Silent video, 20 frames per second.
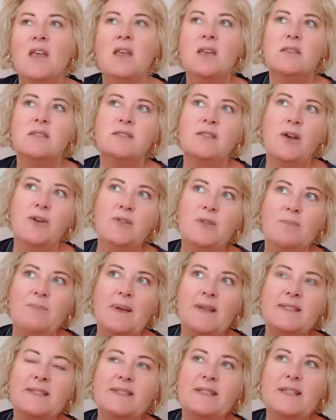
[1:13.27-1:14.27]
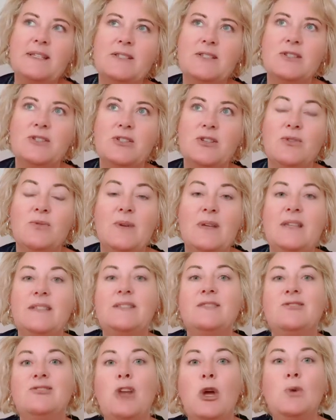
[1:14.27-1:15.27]
So the best thing to do
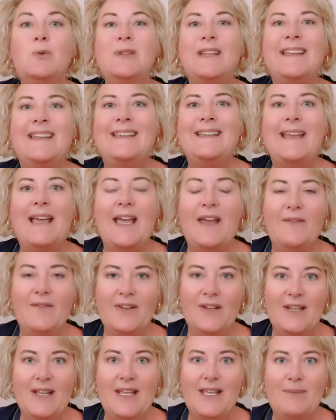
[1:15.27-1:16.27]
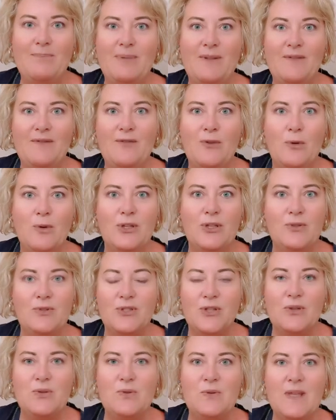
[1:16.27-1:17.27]
is don't eat heavily before you
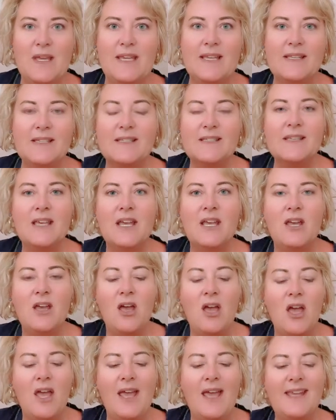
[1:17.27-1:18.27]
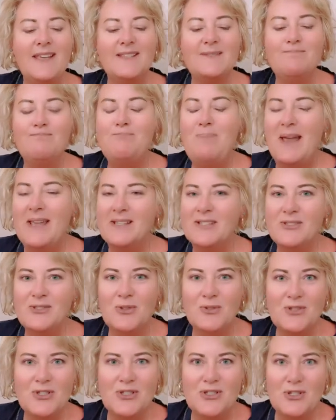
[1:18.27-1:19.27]
do this. It's best
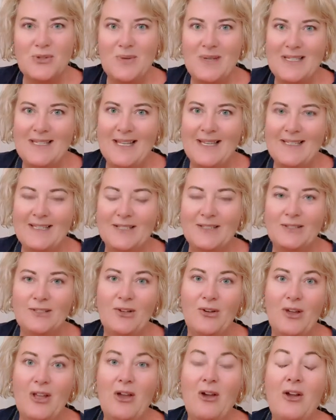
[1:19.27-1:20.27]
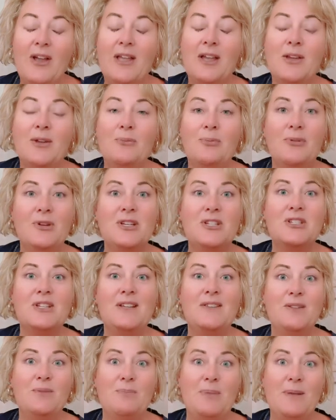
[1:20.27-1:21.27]
not to do it late at night. I can
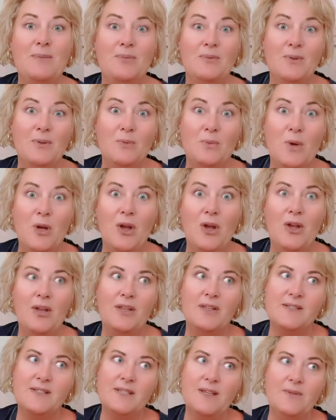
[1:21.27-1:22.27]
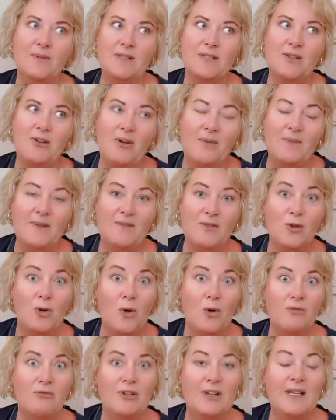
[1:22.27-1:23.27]
appreciate that people that work, it's the only time they've
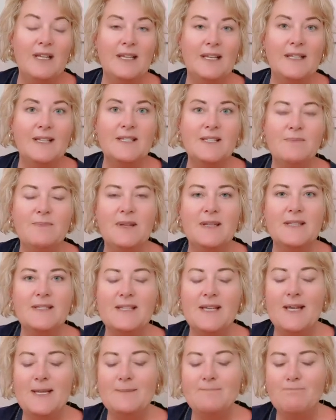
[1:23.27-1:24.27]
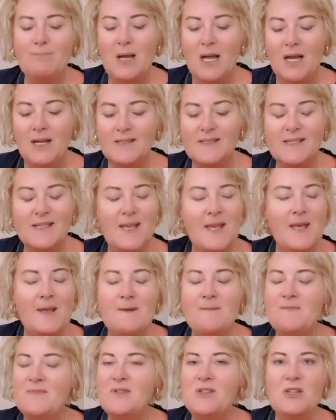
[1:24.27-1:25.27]
got really to meditate, but
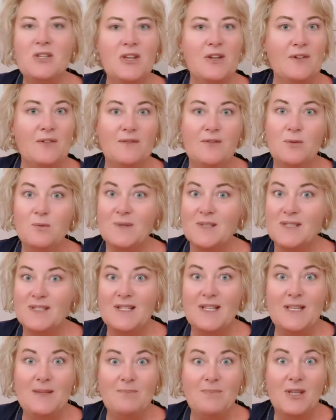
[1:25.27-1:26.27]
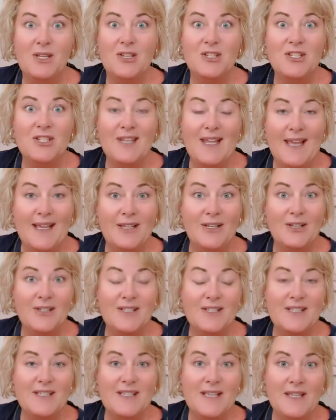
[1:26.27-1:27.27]
you're going to fall asleep because you're knackered
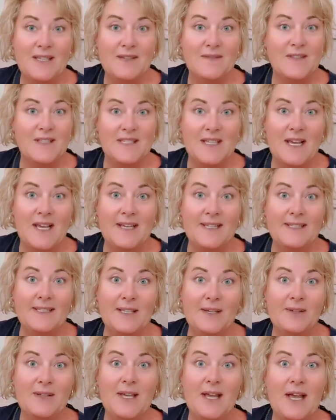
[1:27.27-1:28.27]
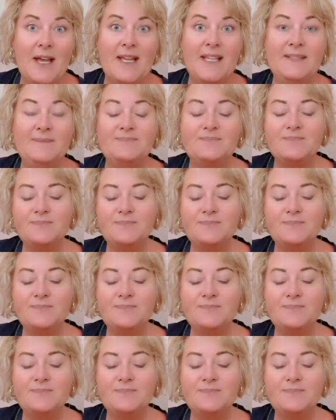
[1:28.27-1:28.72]
because it's the end of the day, okay?